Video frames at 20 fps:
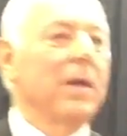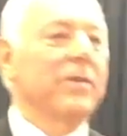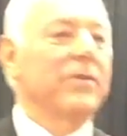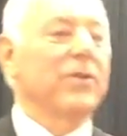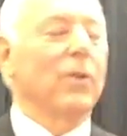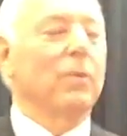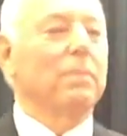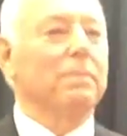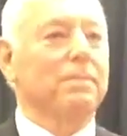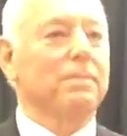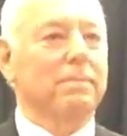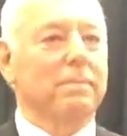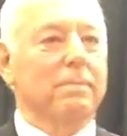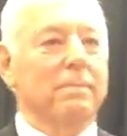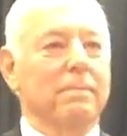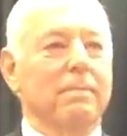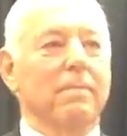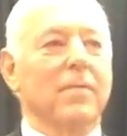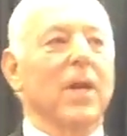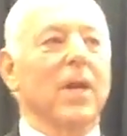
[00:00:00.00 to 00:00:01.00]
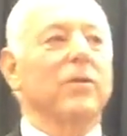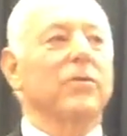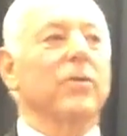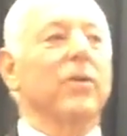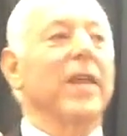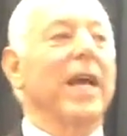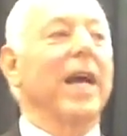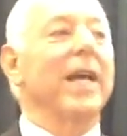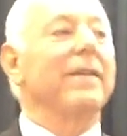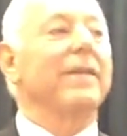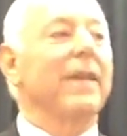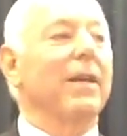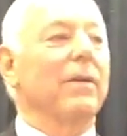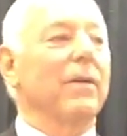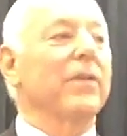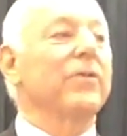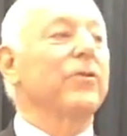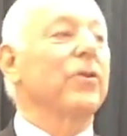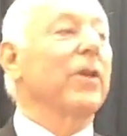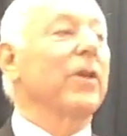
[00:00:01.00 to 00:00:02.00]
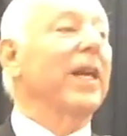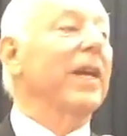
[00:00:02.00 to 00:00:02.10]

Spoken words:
So the idea is you